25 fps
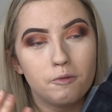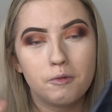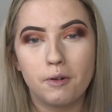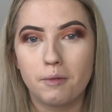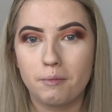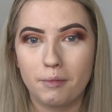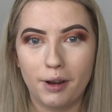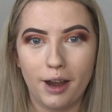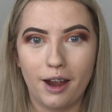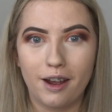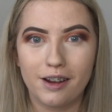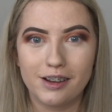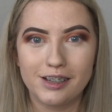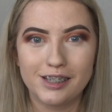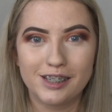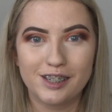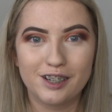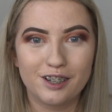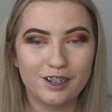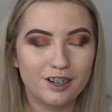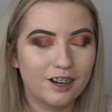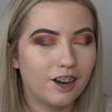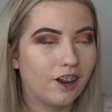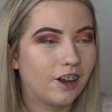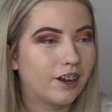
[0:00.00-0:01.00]
what my eyes
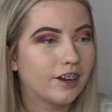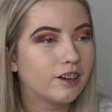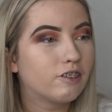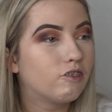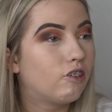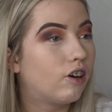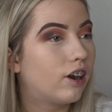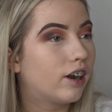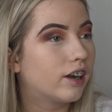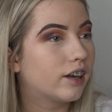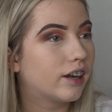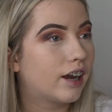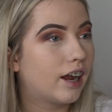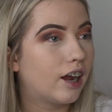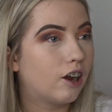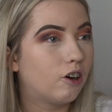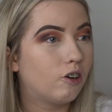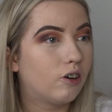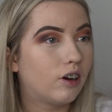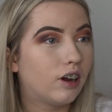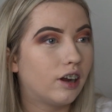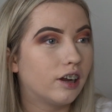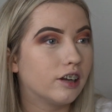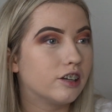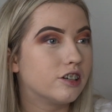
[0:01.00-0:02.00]
look like right
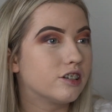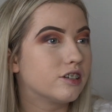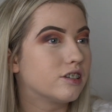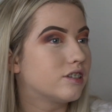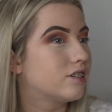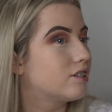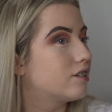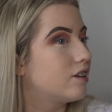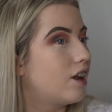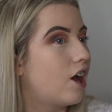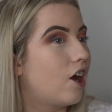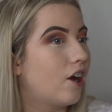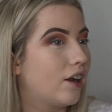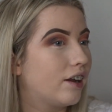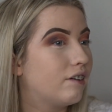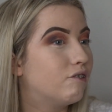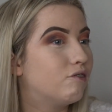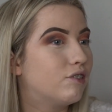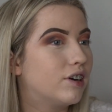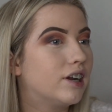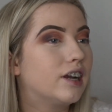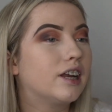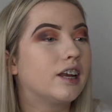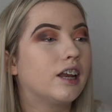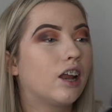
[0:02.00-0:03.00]
now. I
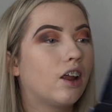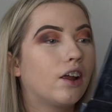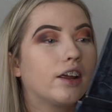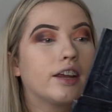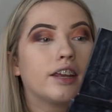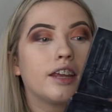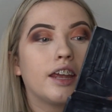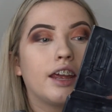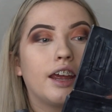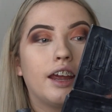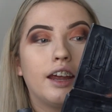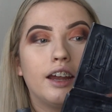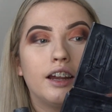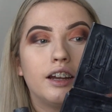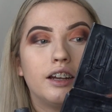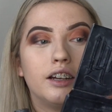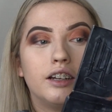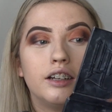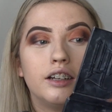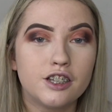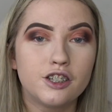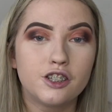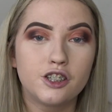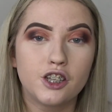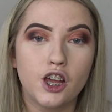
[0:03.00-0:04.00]
really like it.
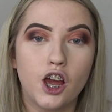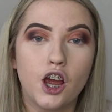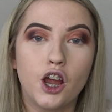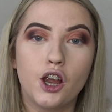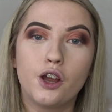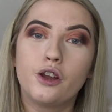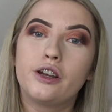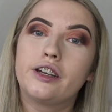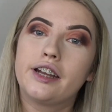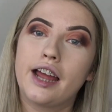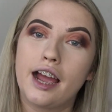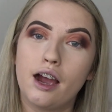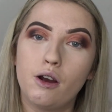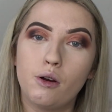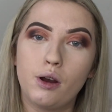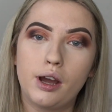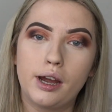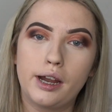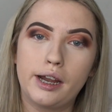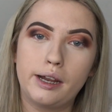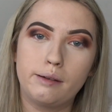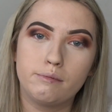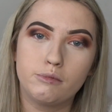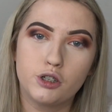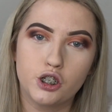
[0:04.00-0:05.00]
So now
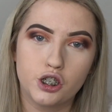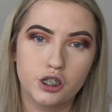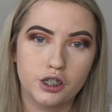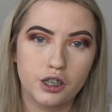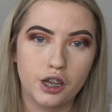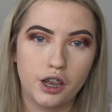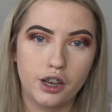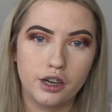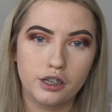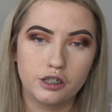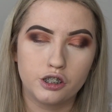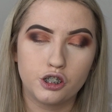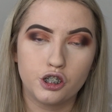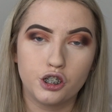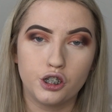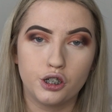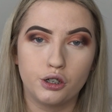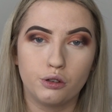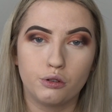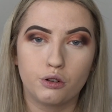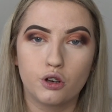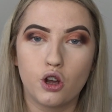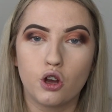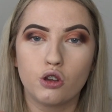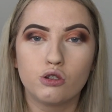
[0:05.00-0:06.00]
I am just going
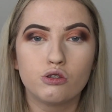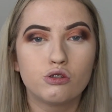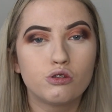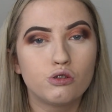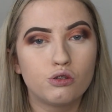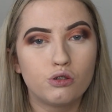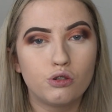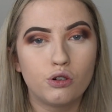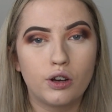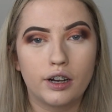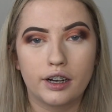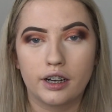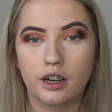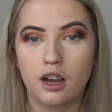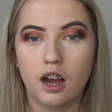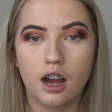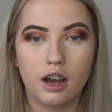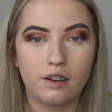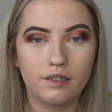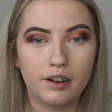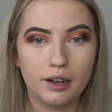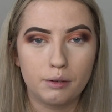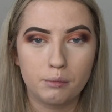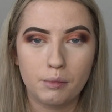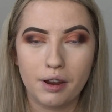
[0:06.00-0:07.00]
to contour and
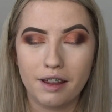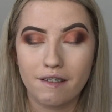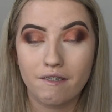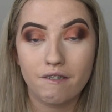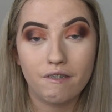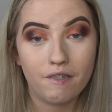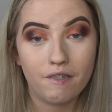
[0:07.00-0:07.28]
carve out my